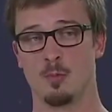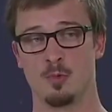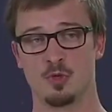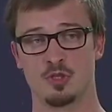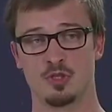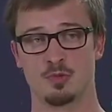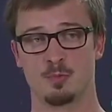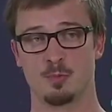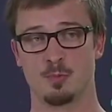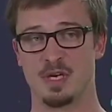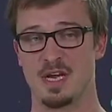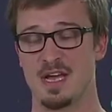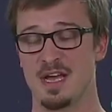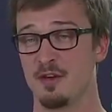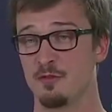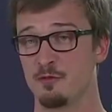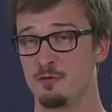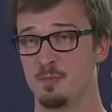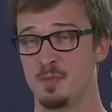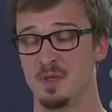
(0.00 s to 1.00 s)
which we
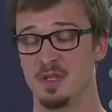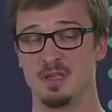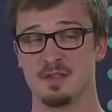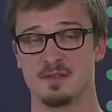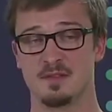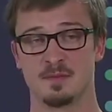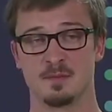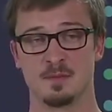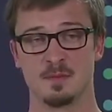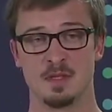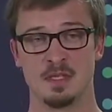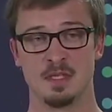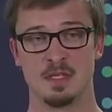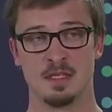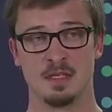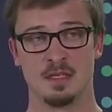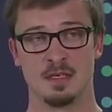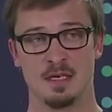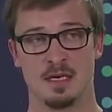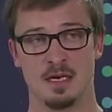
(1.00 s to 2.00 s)
have built.
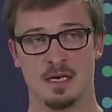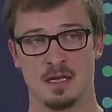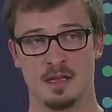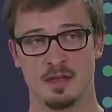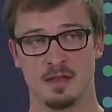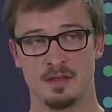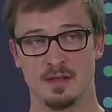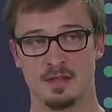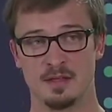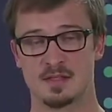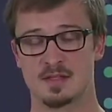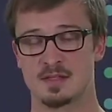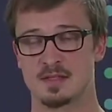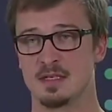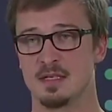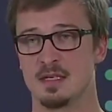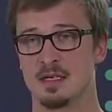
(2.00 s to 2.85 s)
It's